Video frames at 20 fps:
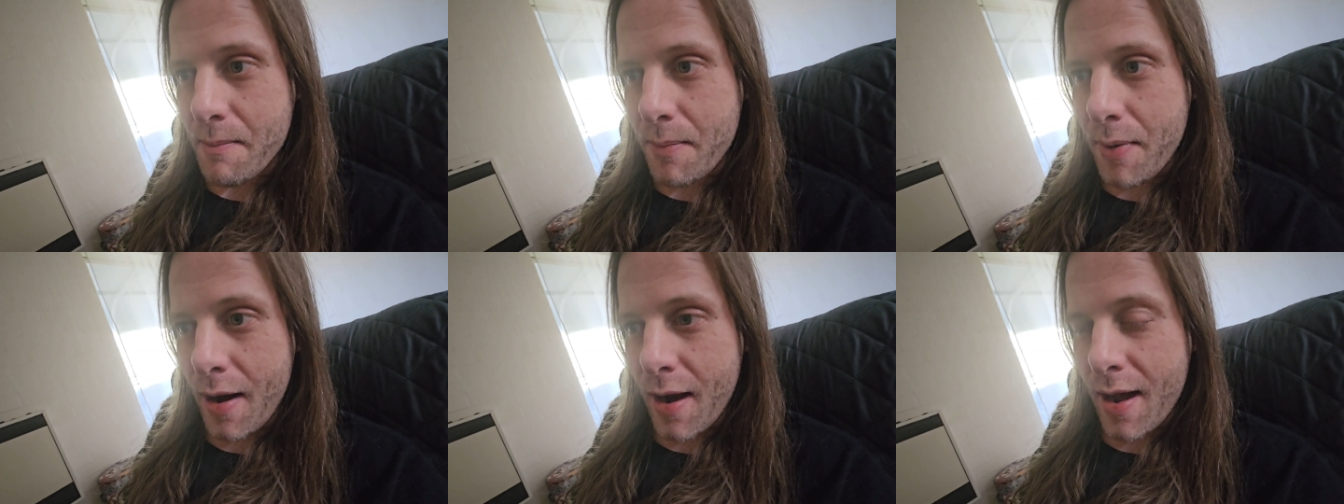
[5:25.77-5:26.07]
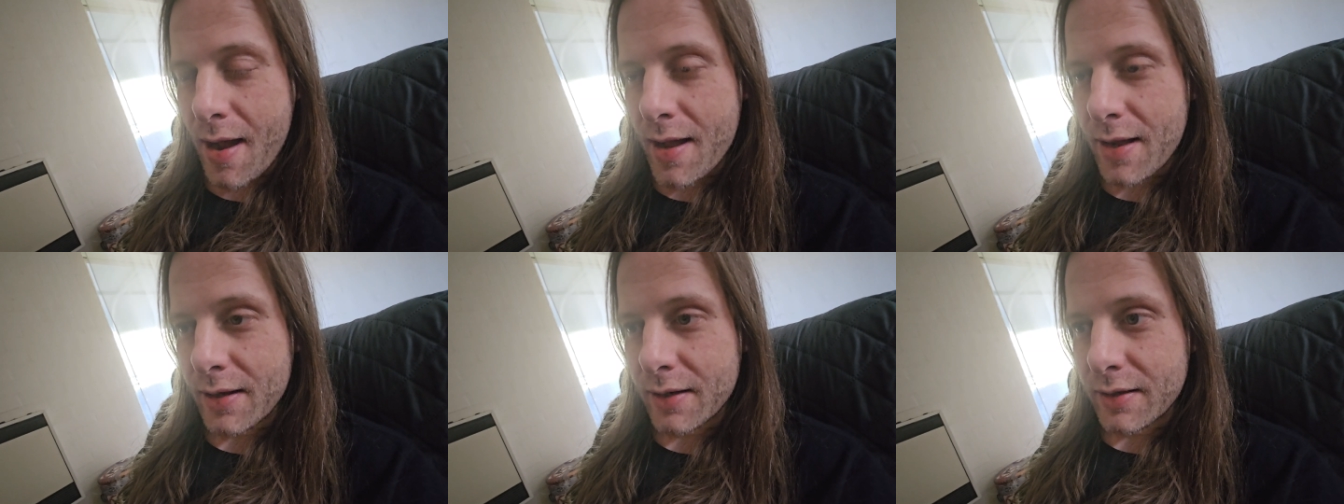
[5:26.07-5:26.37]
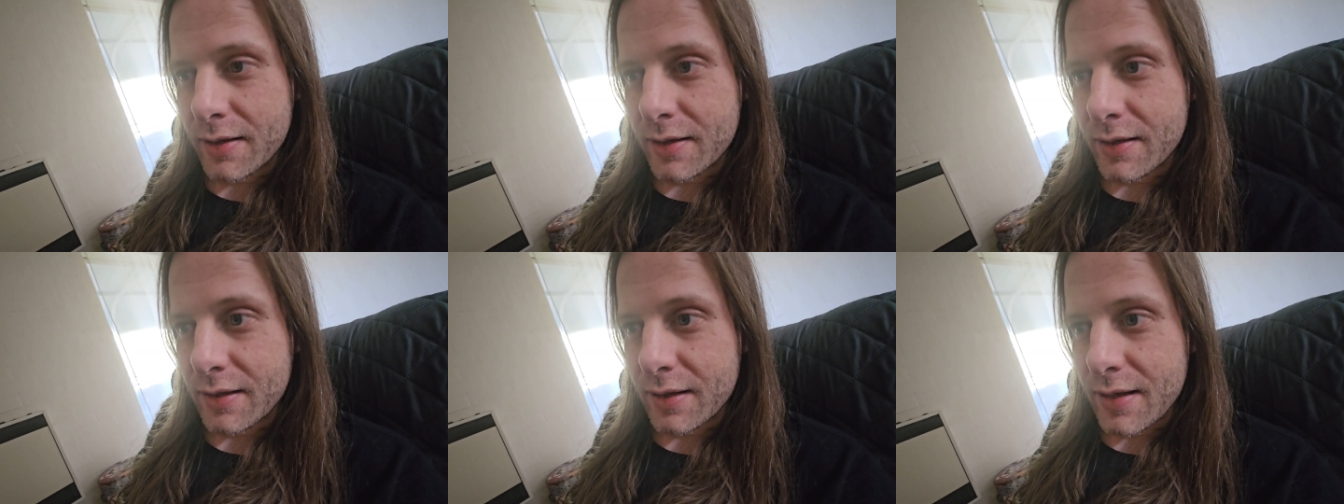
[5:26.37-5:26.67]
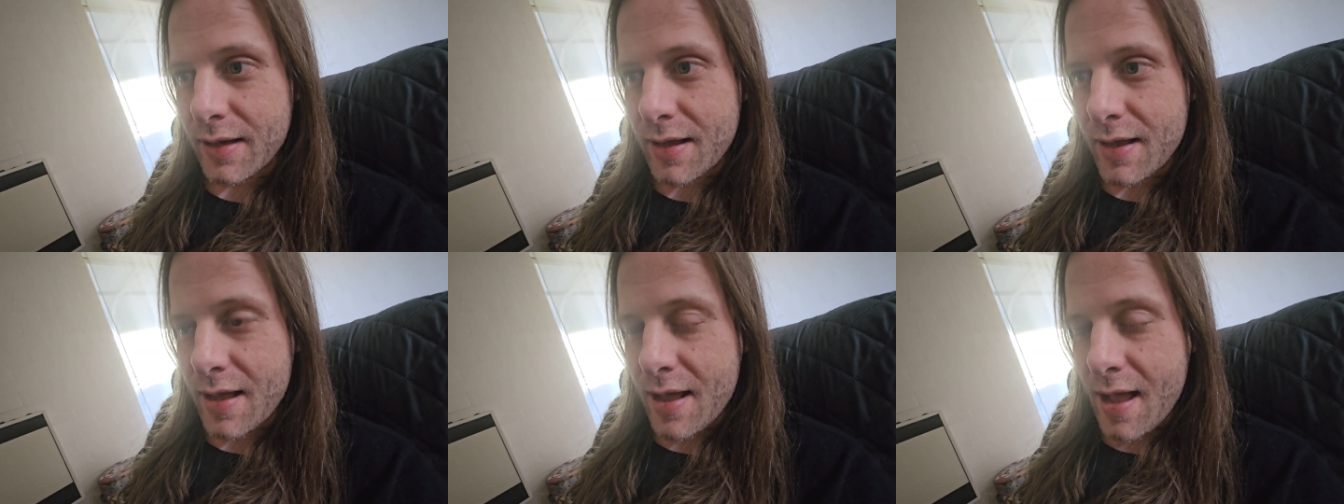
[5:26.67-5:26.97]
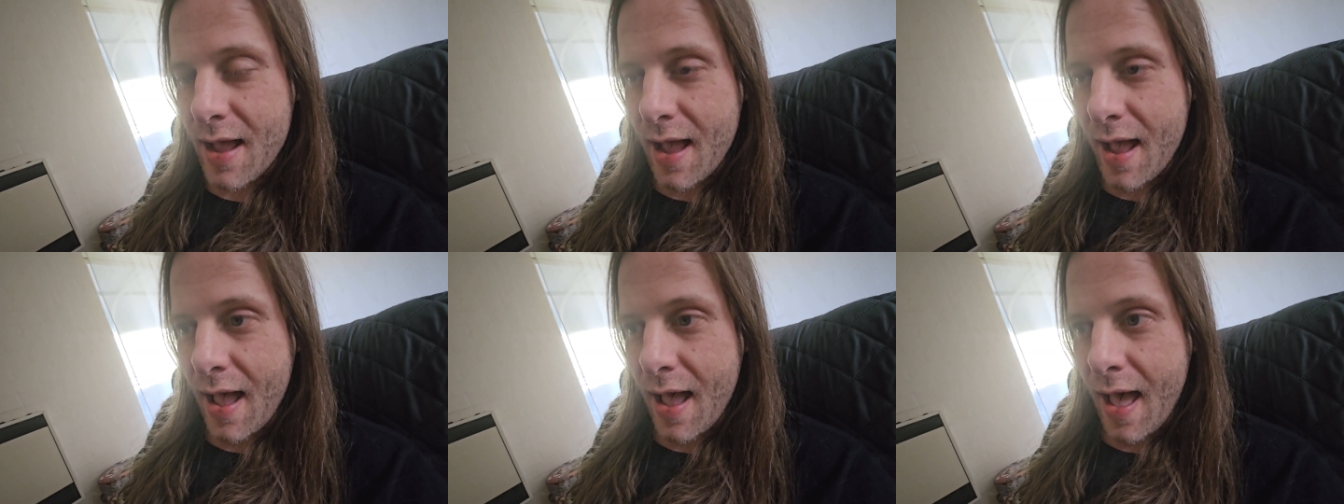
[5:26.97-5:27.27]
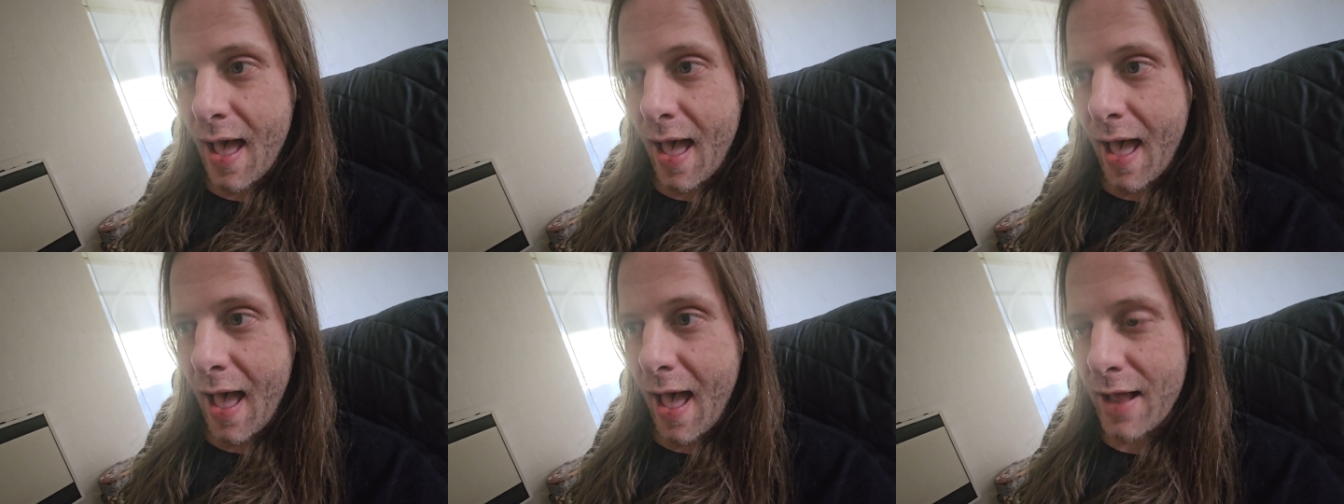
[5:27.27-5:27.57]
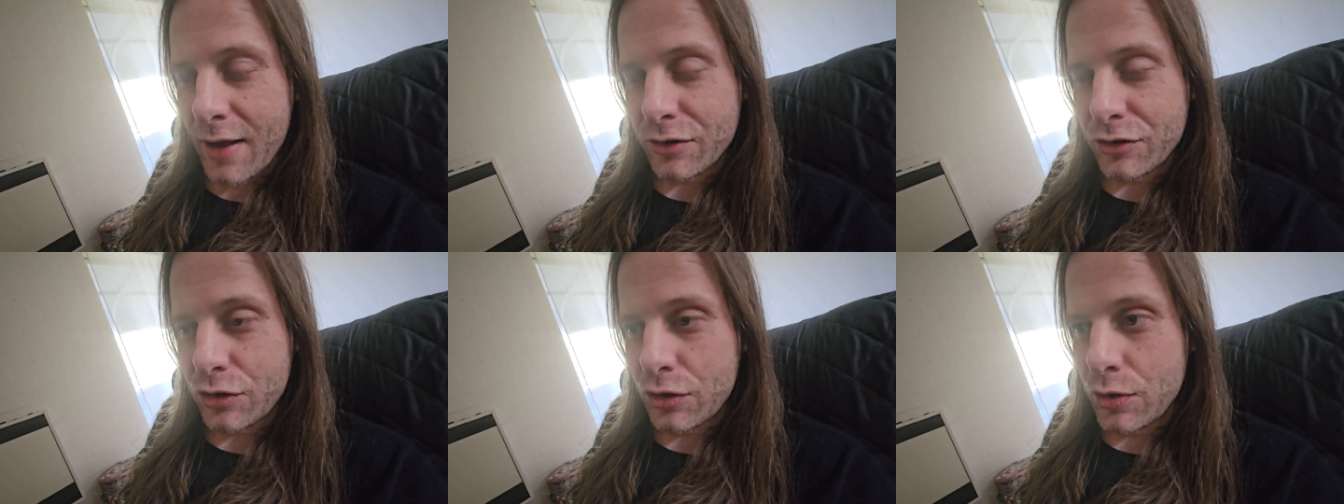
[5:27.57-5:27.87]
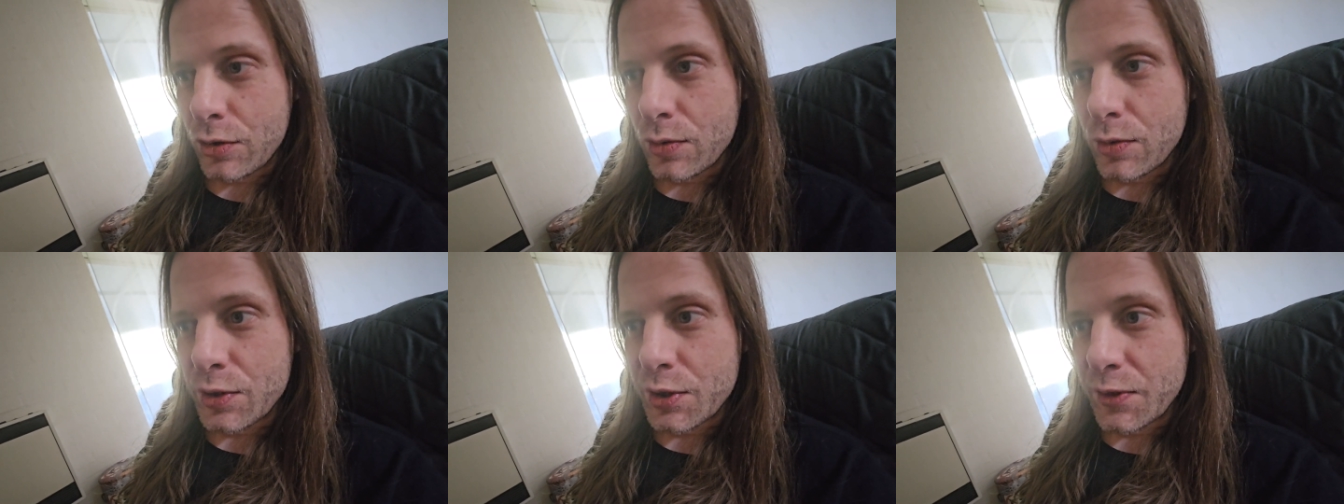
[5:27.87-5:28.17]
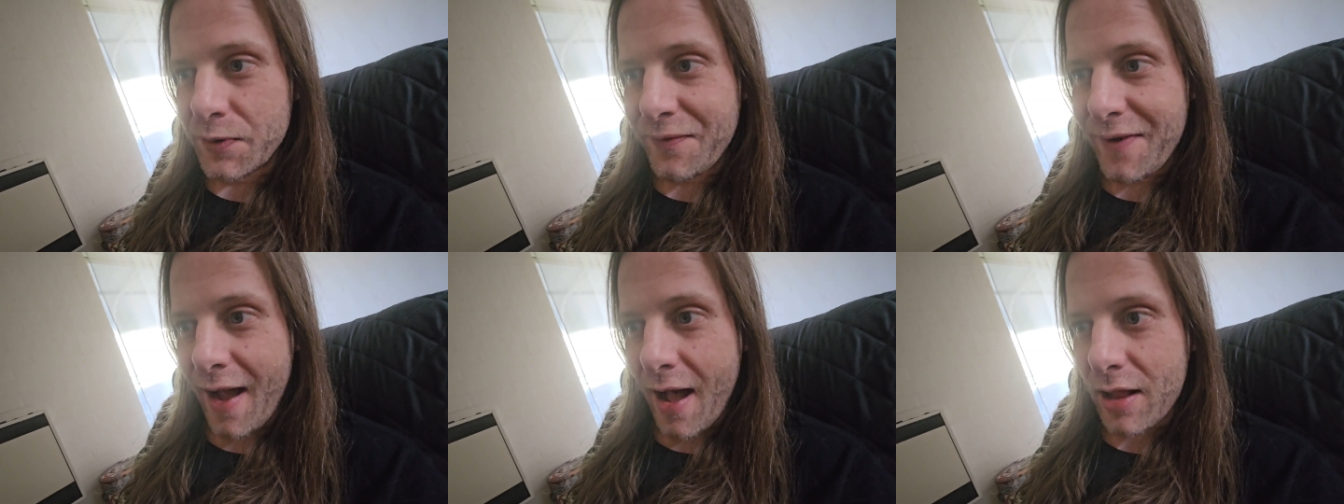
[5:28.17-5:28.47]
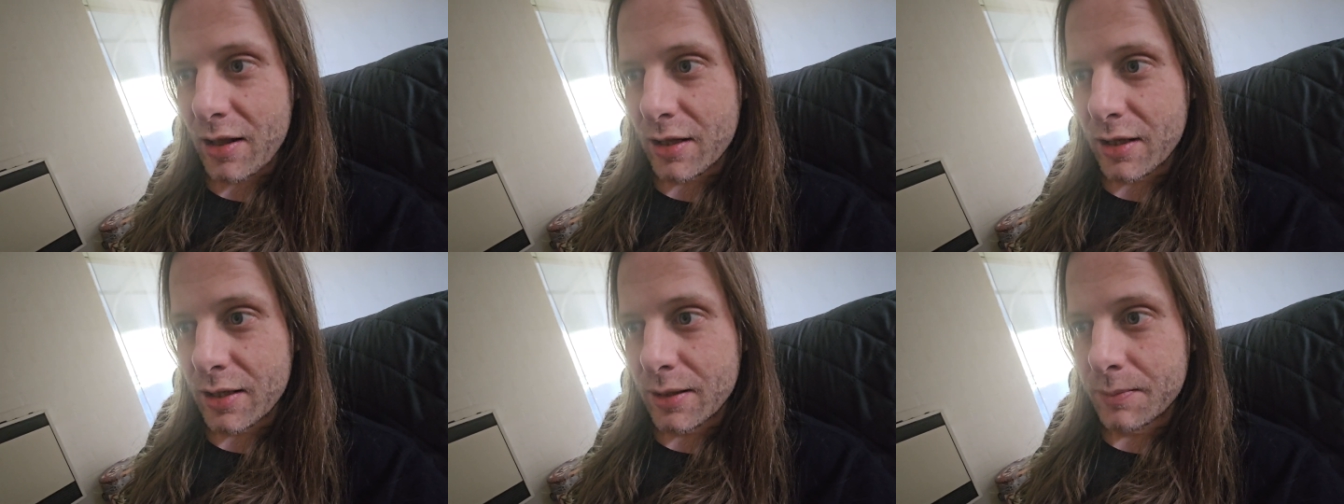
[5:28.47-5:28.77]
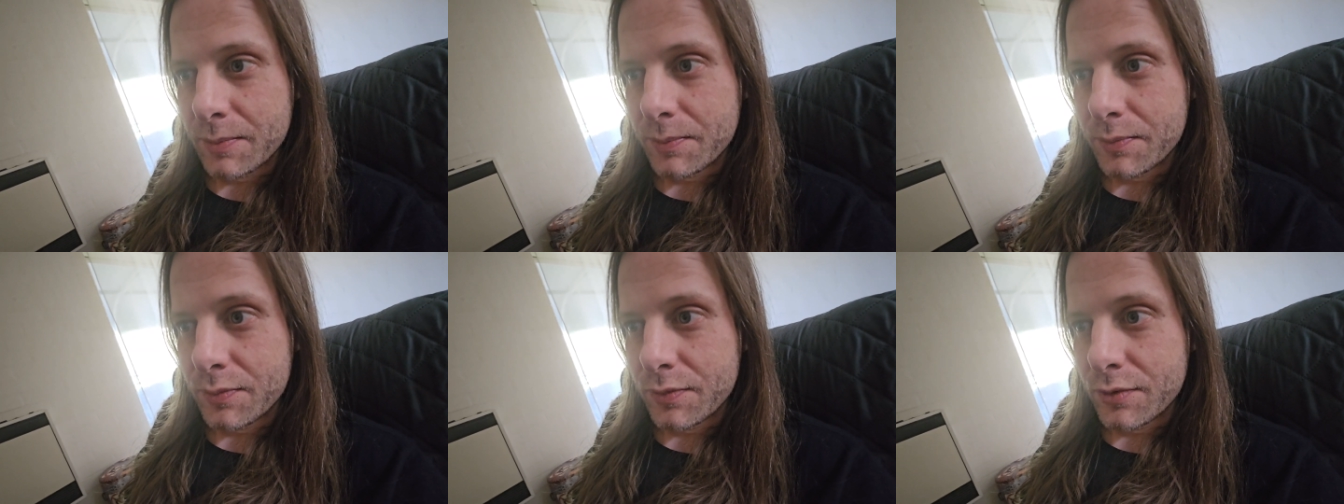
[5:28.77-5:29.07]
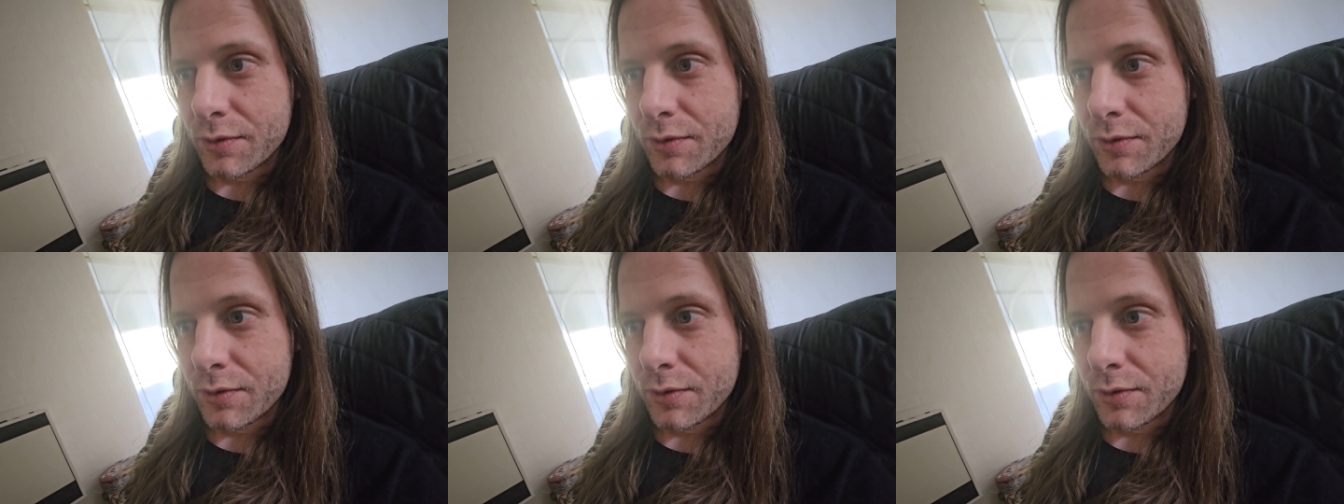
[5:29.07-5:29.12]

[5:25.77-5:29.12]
but as you develop,